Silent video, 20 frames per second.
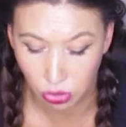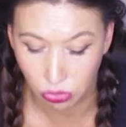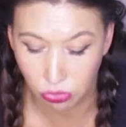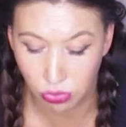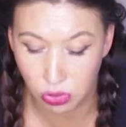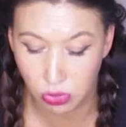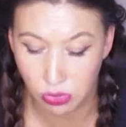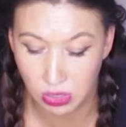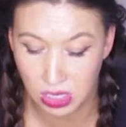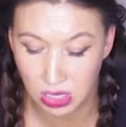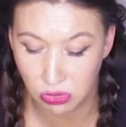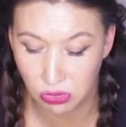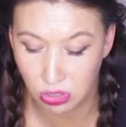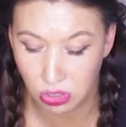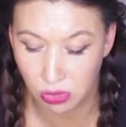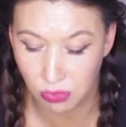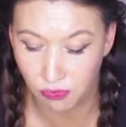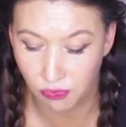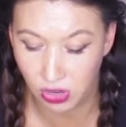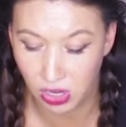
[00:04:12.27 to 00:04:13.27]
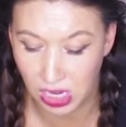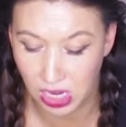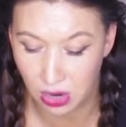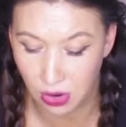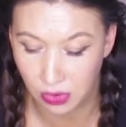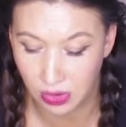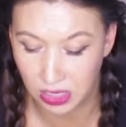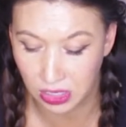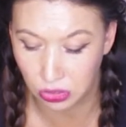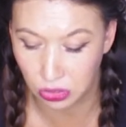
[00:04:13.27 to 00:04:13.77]
through a YouTube
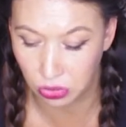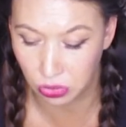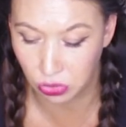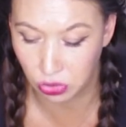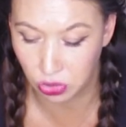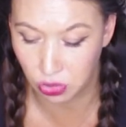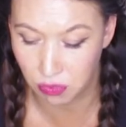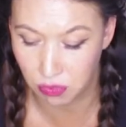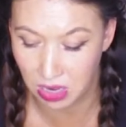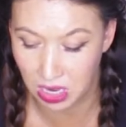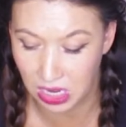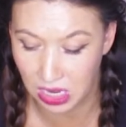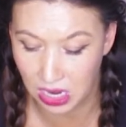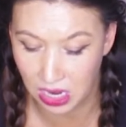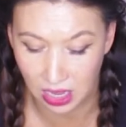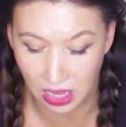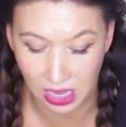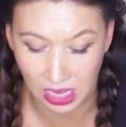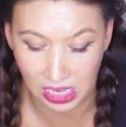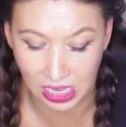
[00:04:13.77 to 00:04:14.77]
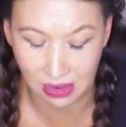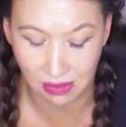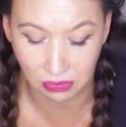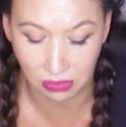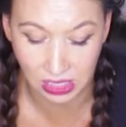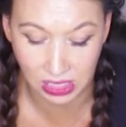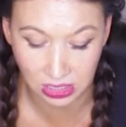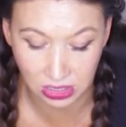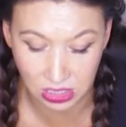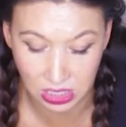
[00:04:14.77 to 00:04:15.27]
video and your social media and give
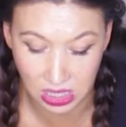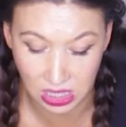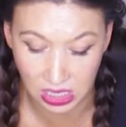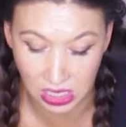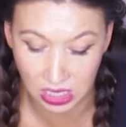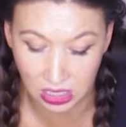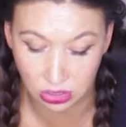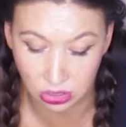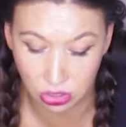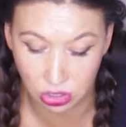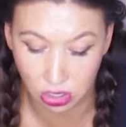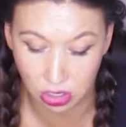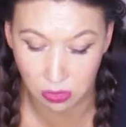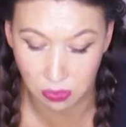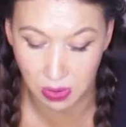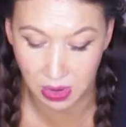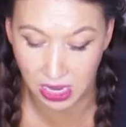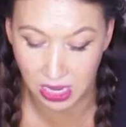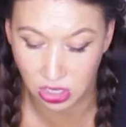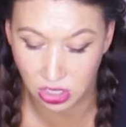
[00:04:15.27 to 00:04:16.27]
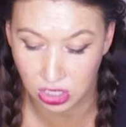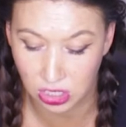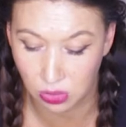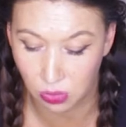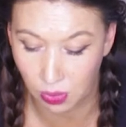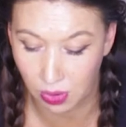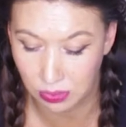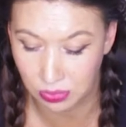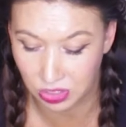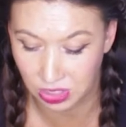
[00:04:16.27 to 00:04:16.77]
links to the Kickstarter page and
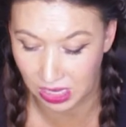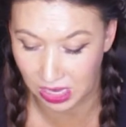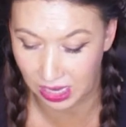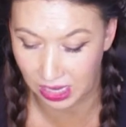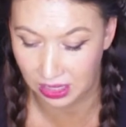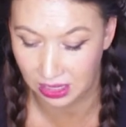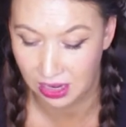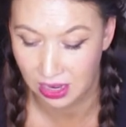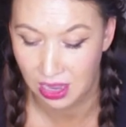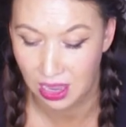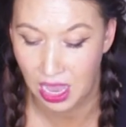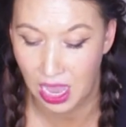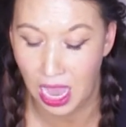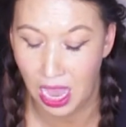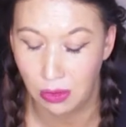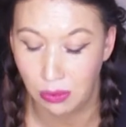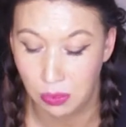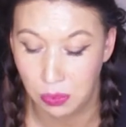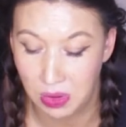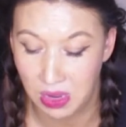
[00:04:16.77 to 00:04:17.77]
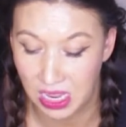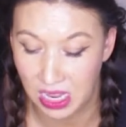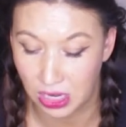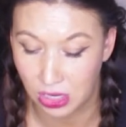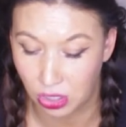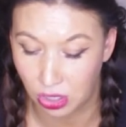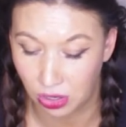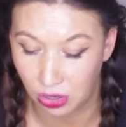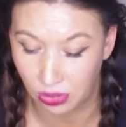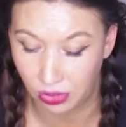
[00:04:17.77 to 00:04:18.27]
the website, I would be
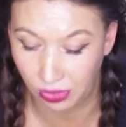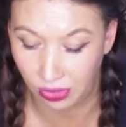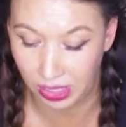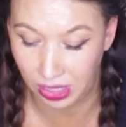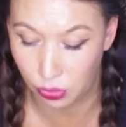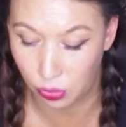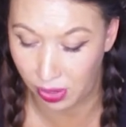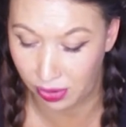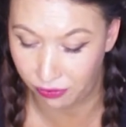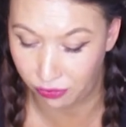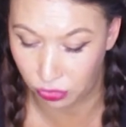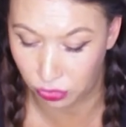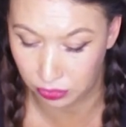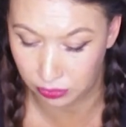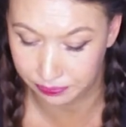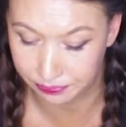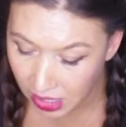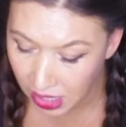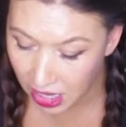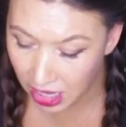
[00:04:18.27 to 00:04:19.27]
eternally grateful.